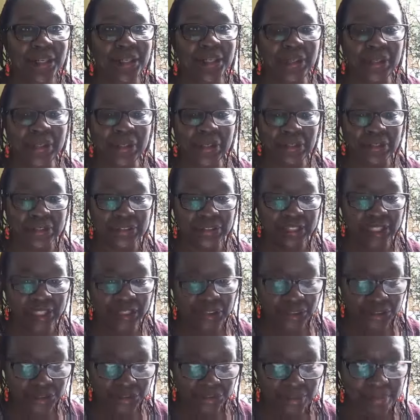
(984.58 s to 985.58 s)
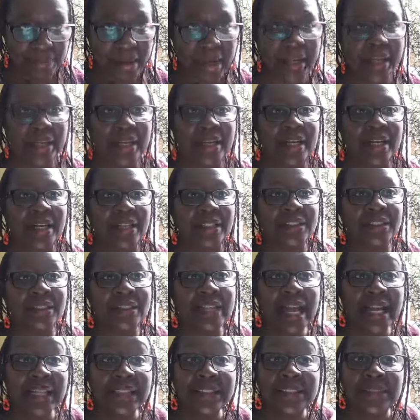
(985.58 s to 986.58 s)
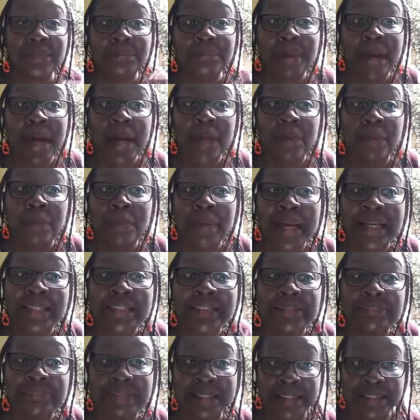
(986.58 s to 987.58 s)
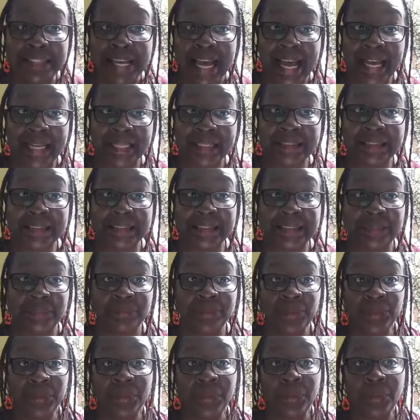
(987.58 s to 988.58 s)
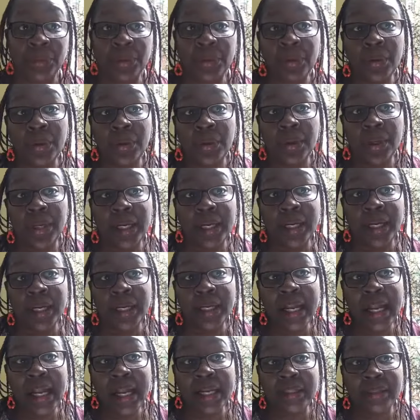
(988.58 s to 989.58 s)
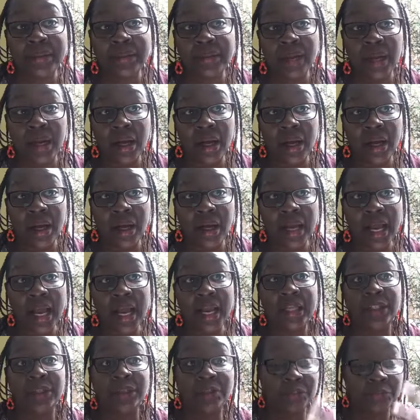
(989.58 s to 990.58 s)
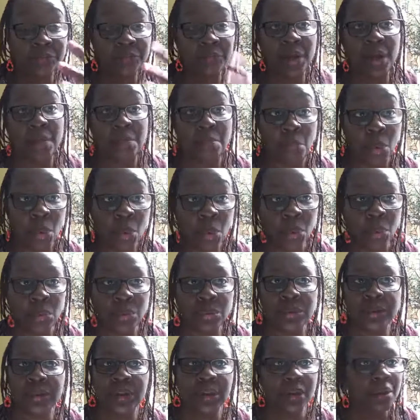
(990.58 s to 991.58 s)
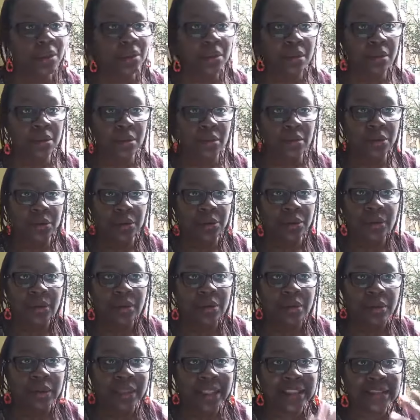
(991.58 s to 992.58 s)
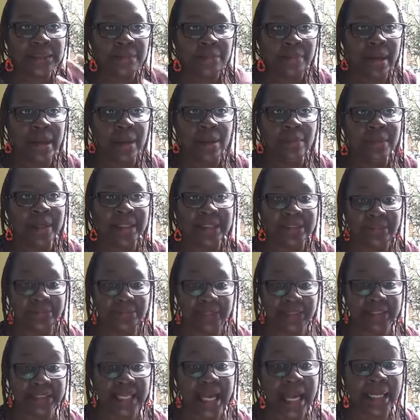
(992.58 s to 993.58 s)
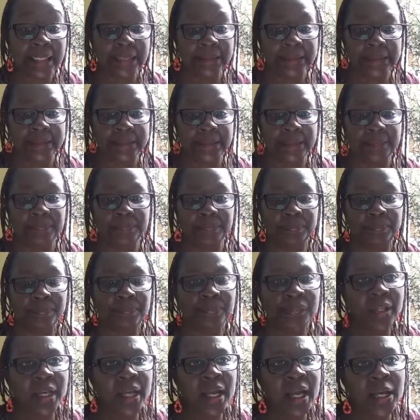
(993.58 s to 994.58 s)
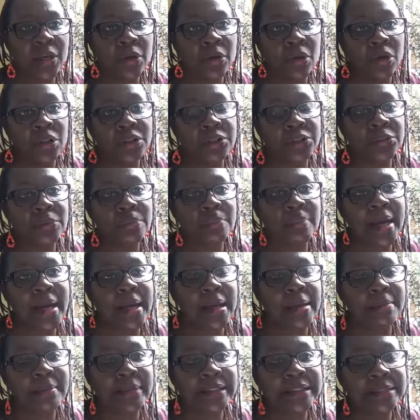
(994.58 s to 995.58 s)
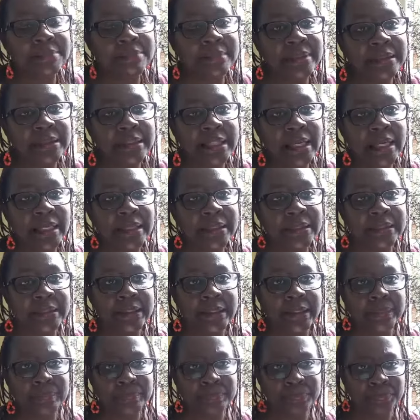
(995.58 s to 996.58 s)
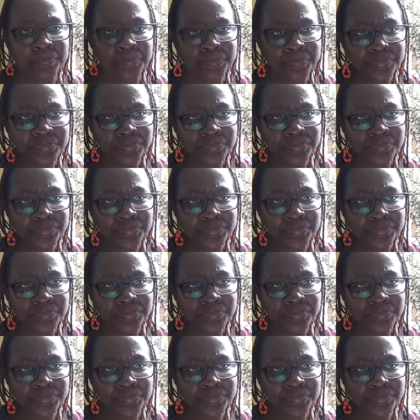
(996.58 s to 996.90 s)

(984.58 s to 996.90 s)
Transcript: you know, so they just remain. So that's a biomass mentality. When you're in that uh, kind of a mode, that's a biomass mentality. And also biomass mentality